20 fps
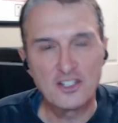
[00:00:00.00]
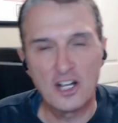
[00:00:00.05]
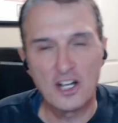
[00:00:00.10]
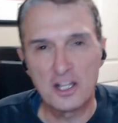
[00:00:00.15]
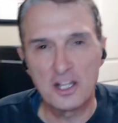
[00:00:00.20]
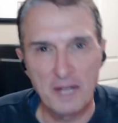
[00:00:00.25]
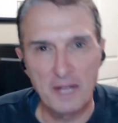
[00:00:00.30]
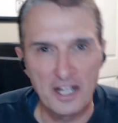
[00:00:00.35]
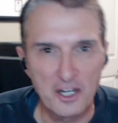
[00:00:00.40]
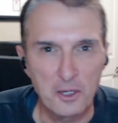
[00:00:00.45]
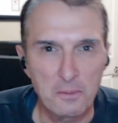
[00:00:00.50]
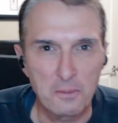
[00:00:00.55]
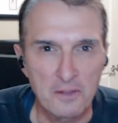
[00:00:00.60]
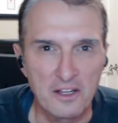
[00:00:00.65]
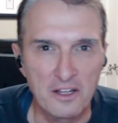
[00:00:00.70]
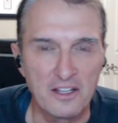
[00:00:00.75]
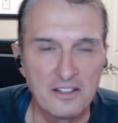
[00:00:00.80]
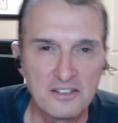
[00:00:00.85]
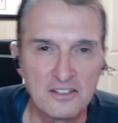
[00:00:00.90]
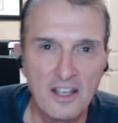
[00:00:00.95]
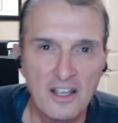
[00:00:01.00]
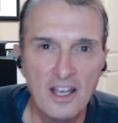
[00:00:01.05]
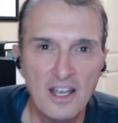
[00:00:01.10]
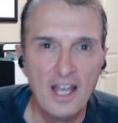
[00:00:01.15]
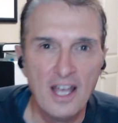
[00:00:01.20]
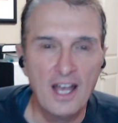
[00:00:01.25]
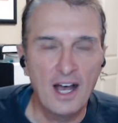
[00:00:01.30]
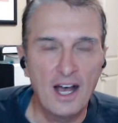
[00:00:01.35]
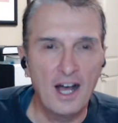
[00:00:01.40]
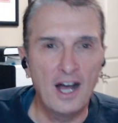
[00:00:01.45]
It's all about airplanes.
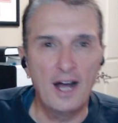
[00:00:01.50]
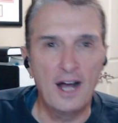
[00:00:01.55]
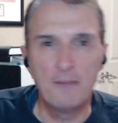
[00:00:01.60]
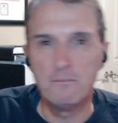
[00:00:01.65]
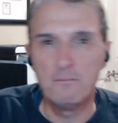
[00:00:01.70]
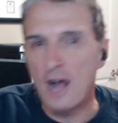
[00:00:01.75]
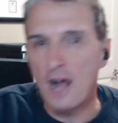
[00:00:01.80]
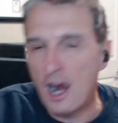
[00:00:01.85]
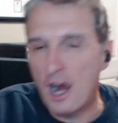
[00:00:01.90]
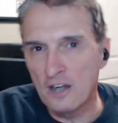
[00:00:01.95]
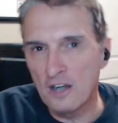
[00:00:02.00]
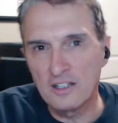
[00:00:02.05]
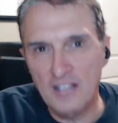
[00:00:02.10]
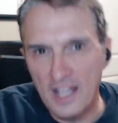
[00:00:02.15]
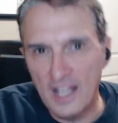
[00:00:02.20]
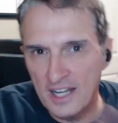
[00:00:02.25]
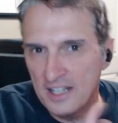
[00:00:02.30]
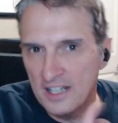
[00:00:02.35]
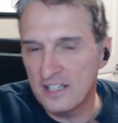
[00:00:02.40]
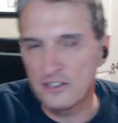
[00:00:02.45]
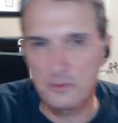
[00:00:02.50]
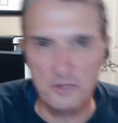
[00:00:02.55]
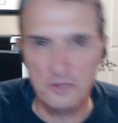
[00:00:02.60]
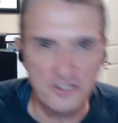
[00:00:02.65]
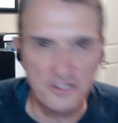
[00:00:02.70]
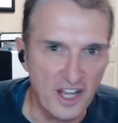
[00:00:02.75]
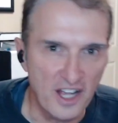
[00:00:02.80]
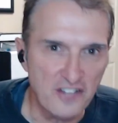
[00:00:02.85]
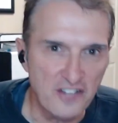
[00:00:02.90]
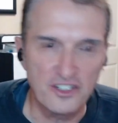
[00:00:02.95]
Hard landing
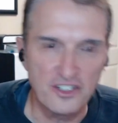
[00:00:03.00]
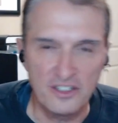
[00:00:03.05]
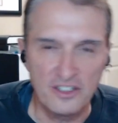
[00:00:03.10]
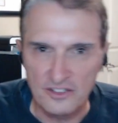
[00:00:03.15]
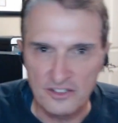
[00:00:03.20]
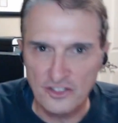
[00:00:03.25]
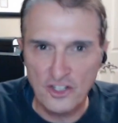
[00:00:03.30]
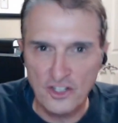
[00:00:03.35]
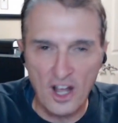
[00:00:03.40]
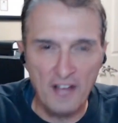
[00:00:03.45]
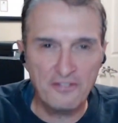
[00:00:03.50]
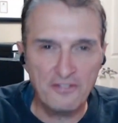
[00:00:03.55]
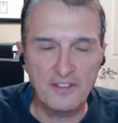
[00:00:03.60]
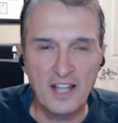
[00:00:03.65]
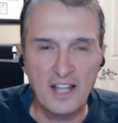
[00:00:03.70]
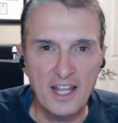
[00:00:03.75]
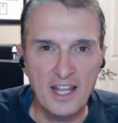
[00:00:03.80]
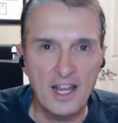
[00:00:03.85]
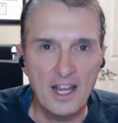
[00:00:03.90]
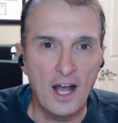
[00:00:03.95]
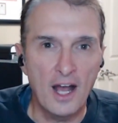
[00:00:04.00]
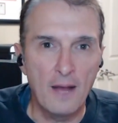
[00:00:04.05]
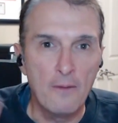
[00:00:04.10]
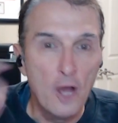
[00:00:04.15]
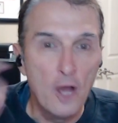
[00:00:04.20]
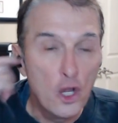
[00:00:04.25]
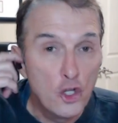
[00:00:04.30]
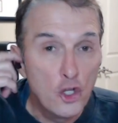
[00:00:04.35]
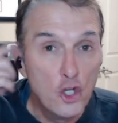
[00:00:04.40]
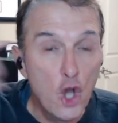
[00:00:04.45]
is recession.
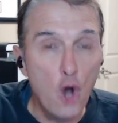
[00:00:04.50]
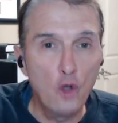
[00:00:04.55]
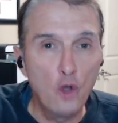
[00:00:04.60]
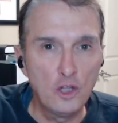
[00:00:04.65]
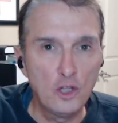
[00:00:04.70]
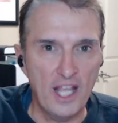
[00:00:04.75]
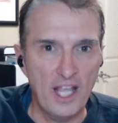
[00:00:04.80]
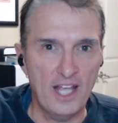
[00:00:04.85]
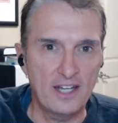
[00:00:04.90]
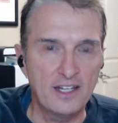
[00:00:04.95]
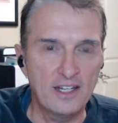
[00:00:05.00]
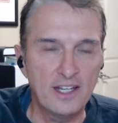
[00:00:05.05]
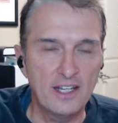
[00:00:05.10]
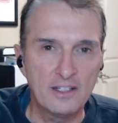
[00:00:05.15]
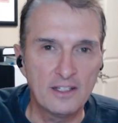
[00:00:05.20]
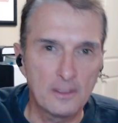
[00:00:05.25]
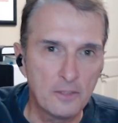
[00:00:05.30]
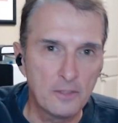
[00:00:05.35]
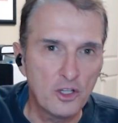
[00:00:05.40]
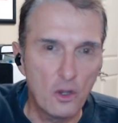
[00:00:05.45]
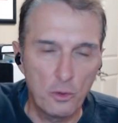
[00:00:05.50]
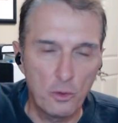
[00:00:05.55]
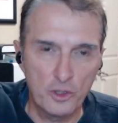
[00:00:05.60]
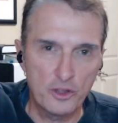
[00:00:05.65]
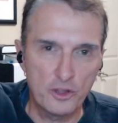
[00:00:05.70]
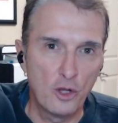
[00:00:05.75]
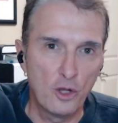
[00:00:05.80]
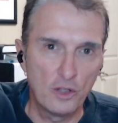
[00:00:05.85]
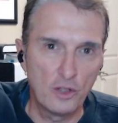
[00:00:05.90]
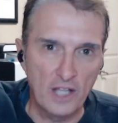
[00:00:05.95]
No landing. Let me go
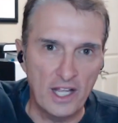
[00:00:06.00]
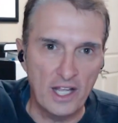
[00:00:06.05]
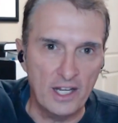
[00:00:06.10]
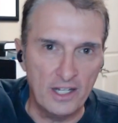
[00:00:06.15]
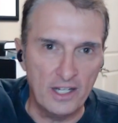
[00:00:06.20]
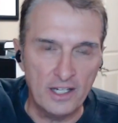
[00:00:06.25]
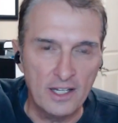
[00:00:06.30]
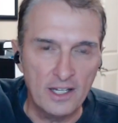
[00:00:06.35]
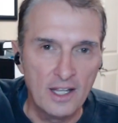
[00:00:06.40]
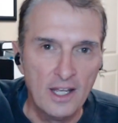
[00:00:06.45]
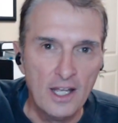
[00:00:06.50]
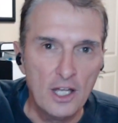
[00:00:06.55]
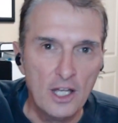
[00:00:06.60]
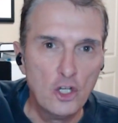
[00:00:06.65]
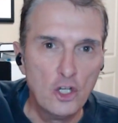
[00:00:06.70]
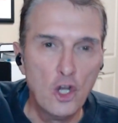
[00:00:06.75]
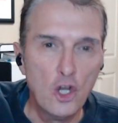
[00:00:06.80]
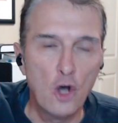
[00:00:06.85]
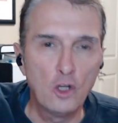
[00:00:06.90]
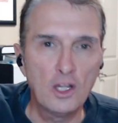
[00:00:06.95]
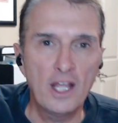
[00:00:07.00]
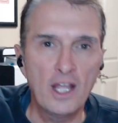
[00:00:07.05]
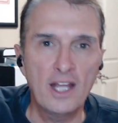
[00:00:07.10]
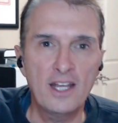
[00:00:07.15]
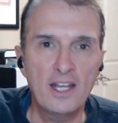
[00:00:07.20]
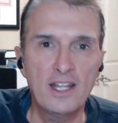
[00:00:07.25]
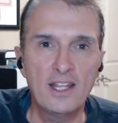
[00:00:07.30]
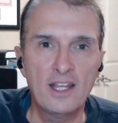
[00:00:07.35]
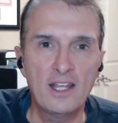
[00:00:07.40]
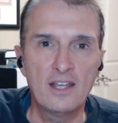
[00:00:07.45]
with no landing. No
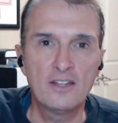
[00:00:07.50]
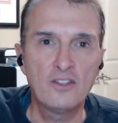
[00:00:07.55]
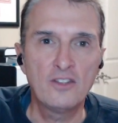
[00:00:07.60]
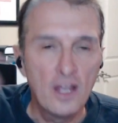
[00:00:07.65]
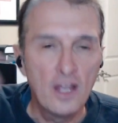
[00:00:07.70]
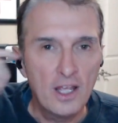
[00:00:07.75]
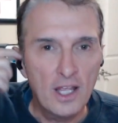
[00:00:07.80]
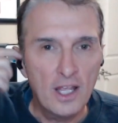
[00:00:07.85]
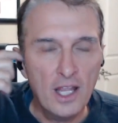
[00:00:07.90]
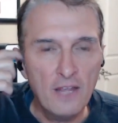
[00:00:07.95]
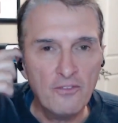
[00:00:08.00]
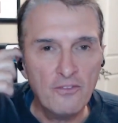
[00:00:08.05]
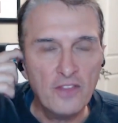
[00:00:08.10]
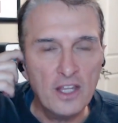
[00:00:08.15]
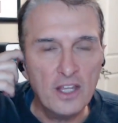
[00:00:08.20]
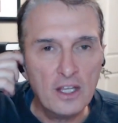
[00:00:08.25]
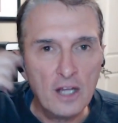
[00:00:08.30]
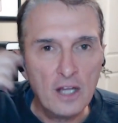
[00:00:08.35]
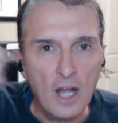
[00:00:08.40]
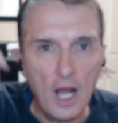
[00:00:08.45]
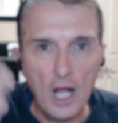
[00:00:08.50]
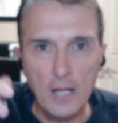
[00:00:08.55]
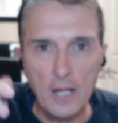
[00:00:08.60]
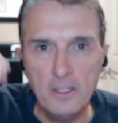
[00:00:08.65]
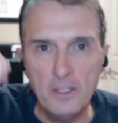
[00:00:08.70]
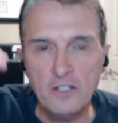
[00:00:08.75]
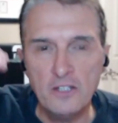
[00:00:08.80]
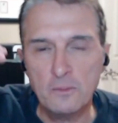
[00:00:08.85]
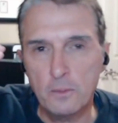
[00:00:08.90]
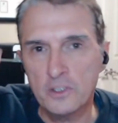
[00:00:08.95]
landing is if the
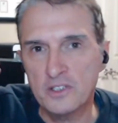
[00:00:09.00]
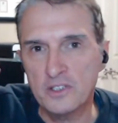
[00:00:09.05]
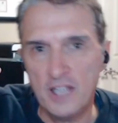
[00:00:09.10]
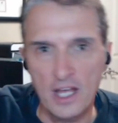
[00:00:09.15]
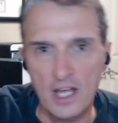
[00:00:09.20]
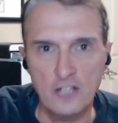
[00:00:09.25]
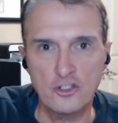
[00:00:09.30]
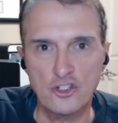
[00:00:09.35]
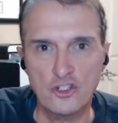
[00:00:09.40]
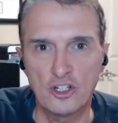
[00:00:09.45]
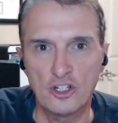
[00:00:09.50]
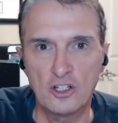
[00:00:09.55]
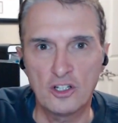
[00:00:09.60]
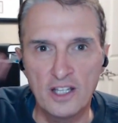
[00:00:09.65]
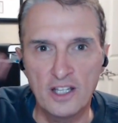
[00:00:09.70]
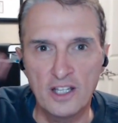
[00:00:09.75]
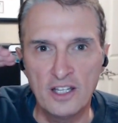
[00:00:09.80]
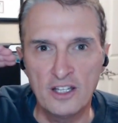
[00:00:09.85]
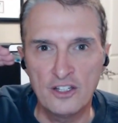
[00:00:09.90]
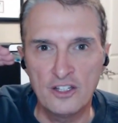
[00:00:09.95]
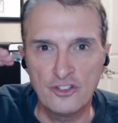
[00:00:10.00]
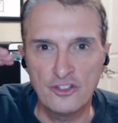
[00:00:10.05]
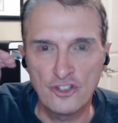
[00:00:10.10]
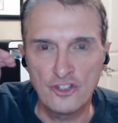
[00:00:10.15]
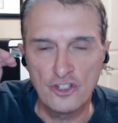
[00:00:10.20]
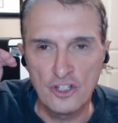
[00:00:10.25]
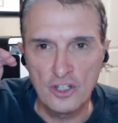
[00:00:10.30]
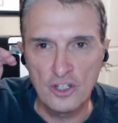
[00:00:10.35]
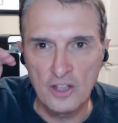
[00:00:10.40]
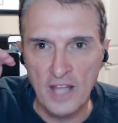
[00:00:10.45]
economy's potential
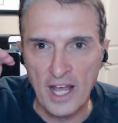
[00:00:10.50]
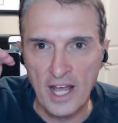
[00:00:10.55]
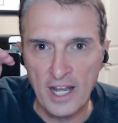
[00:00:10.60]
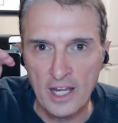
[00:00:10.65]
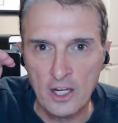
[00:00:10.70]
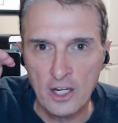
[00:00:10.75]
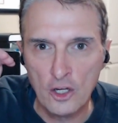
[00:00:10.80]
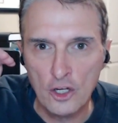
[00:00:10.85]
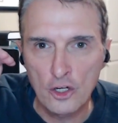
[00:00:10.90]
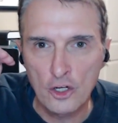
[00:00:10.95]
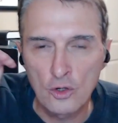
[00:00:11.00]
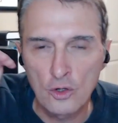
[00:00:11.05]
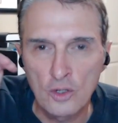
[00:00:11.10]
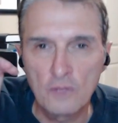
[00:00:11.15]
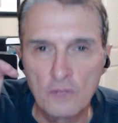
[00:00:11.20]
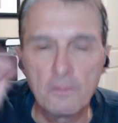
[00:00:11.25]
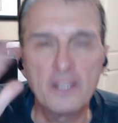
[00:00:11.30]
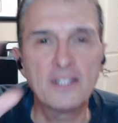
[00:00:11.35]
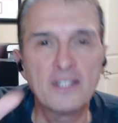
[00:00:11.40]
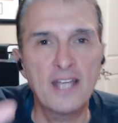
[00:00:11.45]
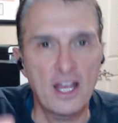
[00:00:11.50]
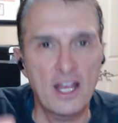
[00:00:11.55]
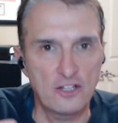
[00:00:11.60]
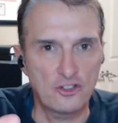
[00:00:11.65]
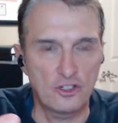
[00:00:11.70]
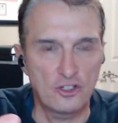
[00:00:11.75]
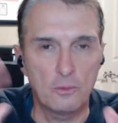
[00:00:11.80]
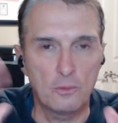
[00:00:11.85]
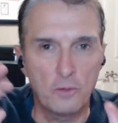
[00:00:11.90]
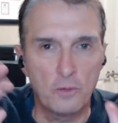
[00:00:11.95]
is that it could
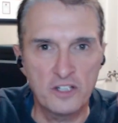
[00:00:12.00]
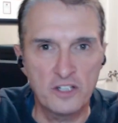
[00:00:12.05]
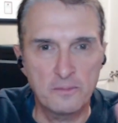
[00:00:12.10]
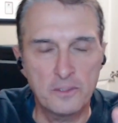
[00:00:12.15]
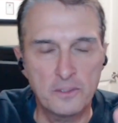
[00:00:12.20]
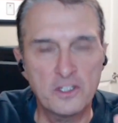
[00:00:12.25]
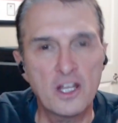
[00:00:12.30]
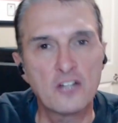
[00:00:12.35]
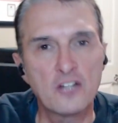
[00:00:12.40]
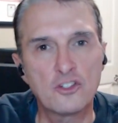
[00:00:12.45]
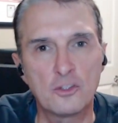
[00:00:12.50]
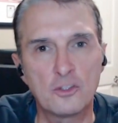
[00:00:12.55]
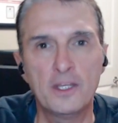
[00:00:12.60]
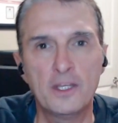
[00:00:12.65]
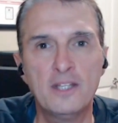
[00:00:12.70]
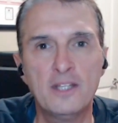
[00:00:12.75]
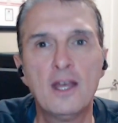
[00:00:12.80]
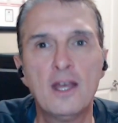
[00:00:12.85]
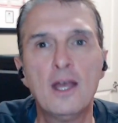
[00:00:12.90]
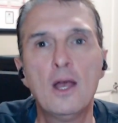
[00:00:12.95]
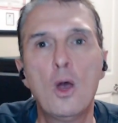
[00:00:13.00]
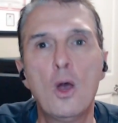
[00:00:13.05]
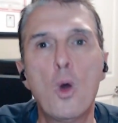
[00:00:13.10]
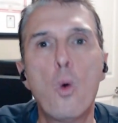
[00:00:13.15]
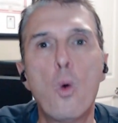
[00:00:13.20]
potential. What does potential mean?